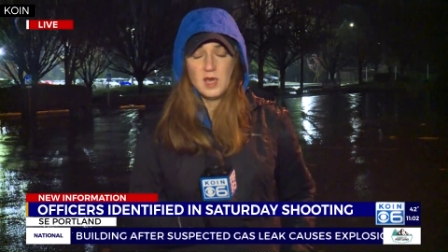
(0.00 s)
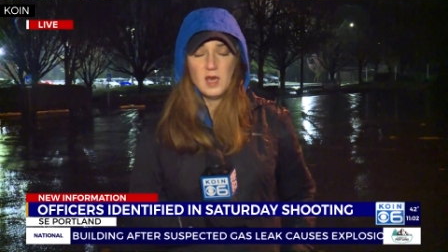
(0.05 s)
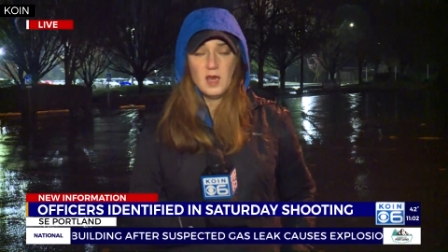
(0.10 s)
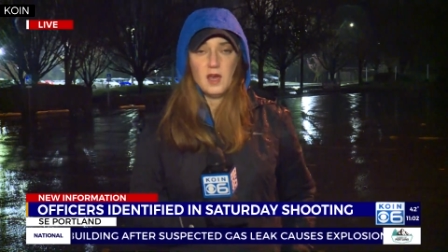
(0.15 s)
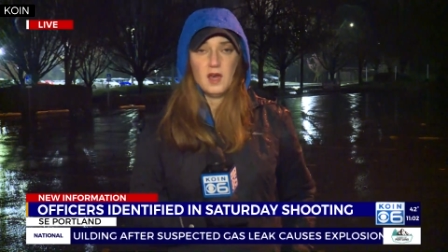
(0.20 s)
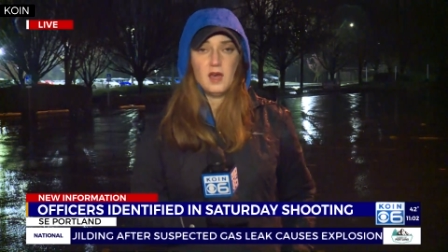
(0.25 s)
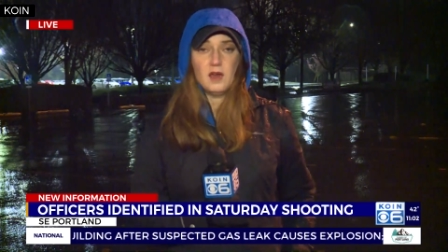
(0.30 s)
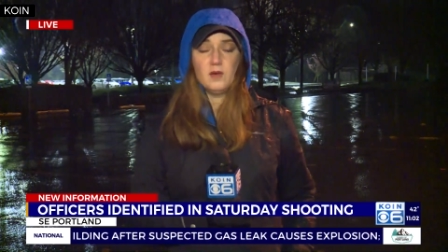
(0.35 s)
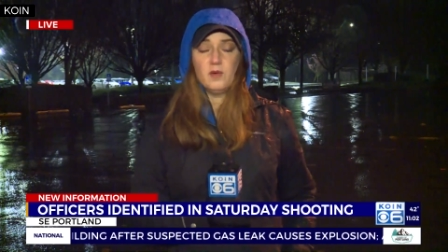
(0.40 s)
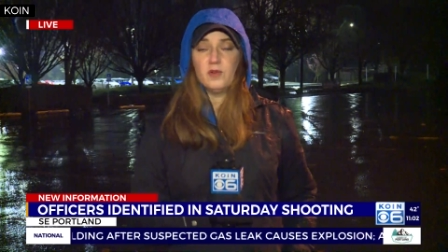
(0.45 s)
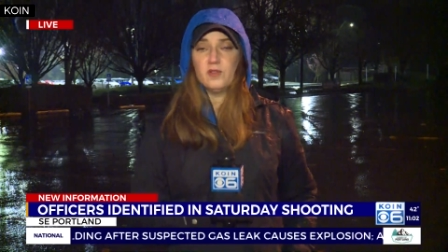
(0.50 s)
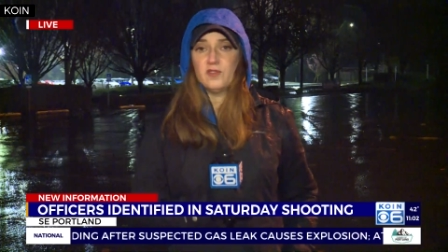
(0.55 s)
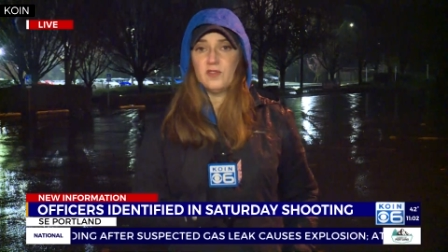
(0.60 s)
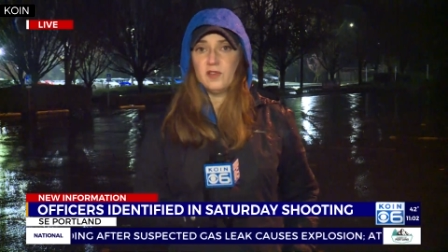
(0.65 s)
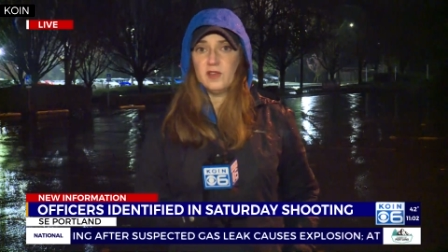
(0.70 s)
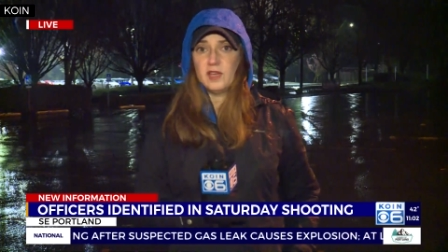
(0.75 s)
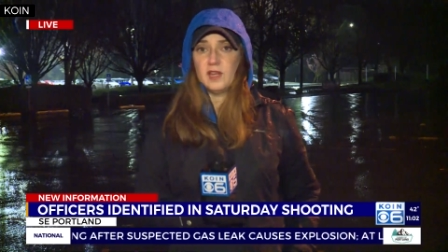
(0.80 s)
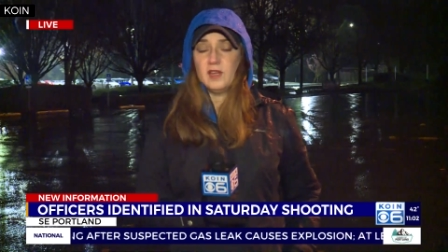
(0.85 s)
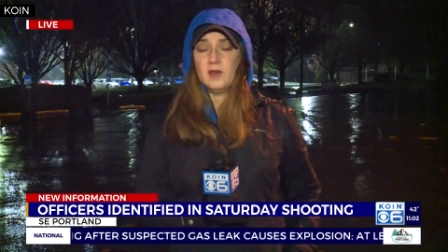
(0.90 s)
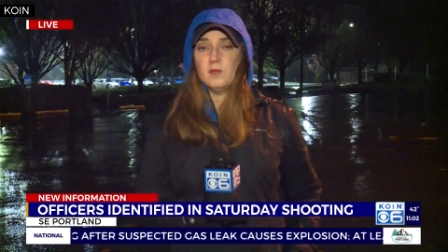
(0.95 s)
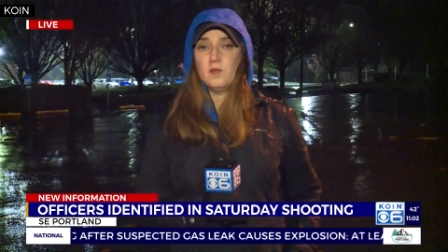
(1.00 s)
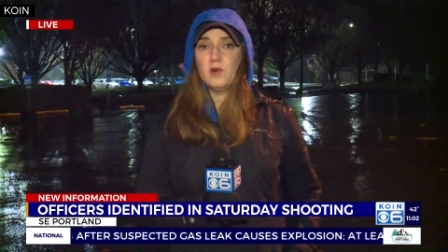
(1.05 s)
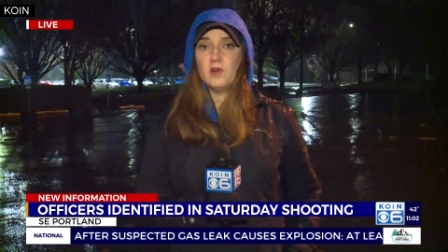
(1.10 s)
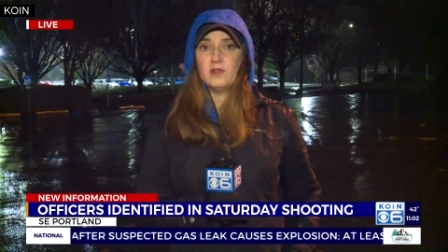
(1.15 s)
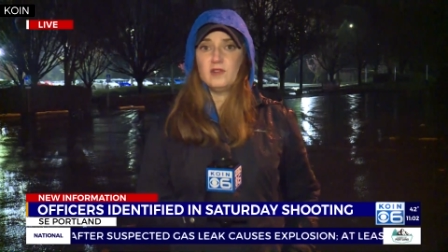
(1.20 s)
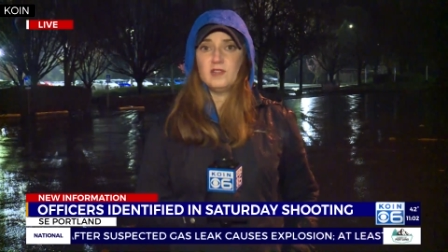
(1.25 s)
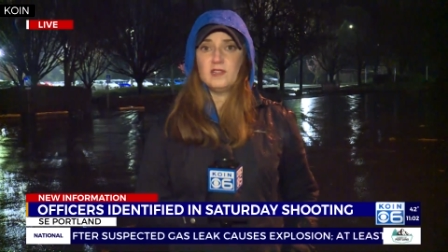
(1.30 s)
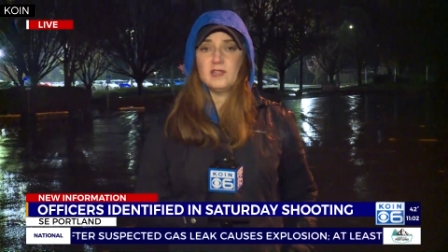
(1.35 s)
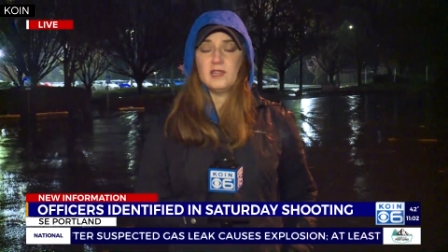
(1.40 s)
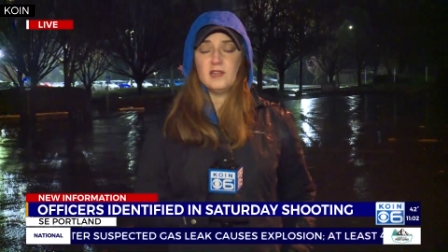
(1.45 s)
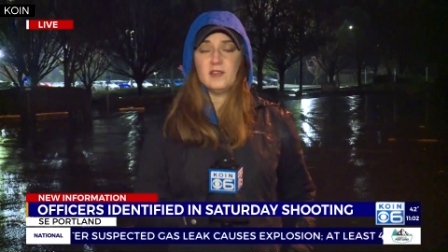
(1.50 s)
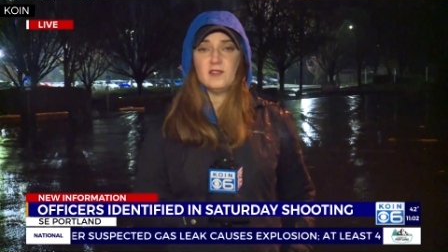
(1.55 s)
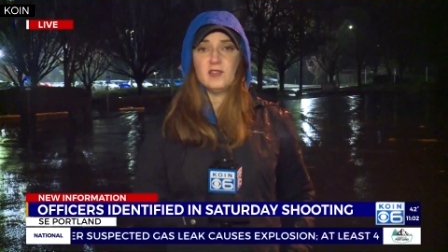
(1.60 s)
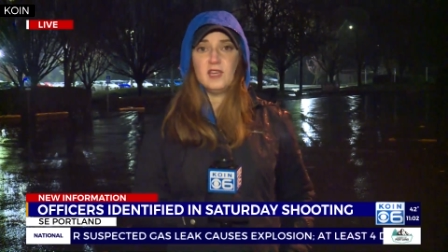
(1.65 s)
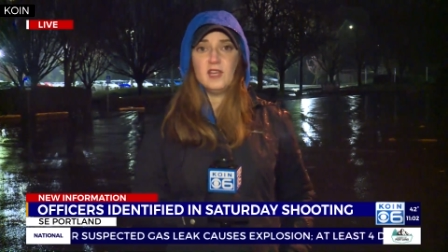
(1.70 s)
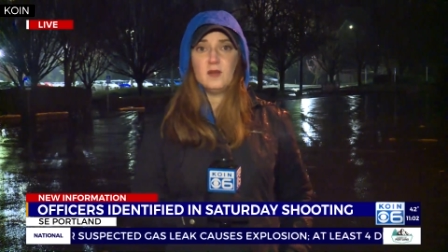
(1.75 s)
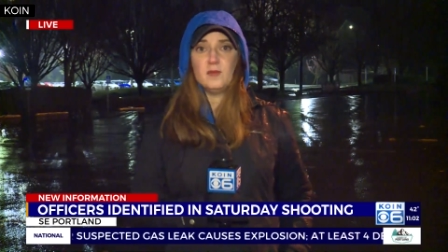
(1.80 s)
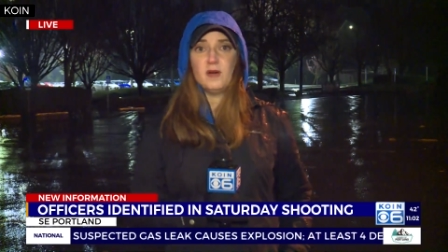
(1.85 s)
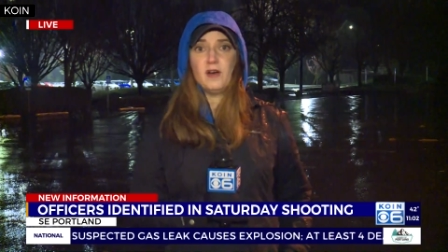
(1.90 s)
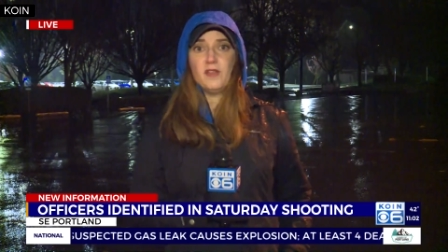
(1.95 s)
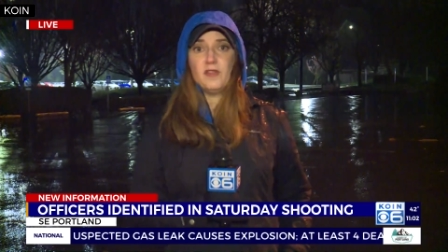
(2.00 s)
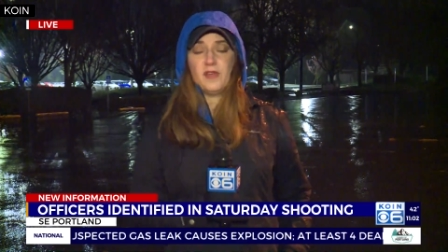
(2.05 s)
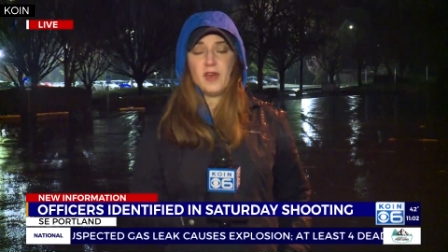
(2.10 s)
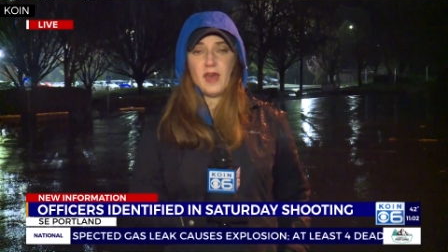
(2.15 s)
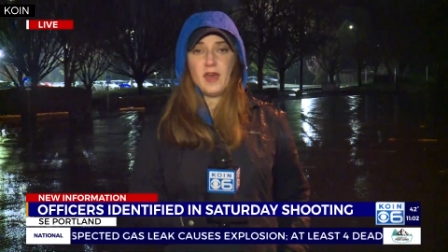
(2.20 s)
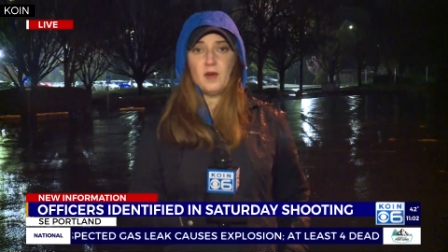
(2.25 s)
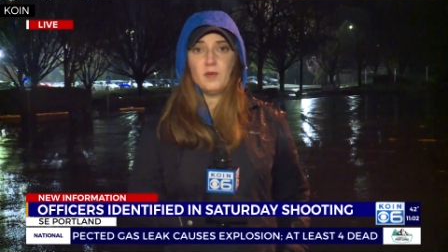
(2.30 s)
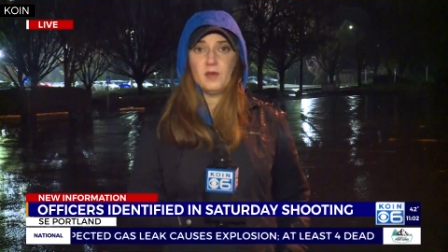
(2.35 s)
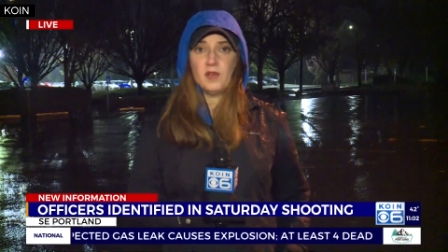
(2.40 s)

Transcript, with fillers: Uh, we're still getting more details in about that.